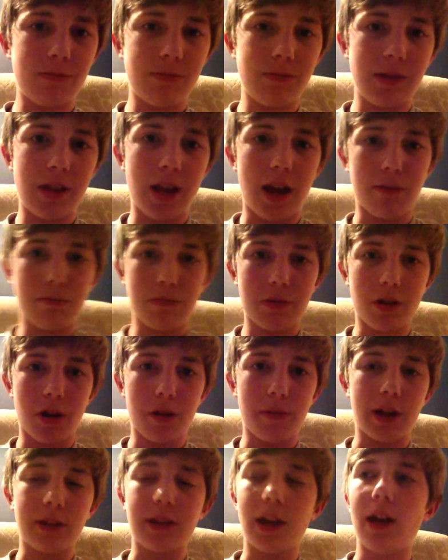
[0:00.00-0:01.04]
Yeah, sorry
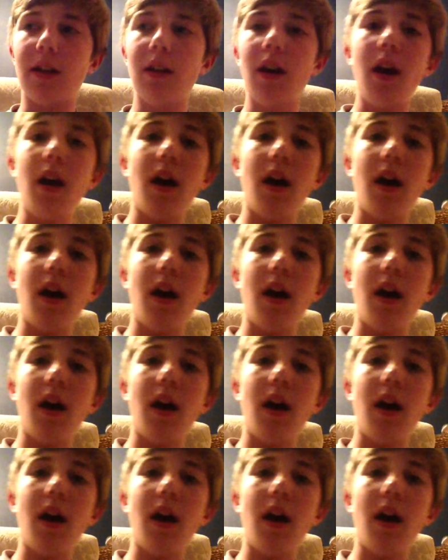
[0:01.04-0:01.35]
about that.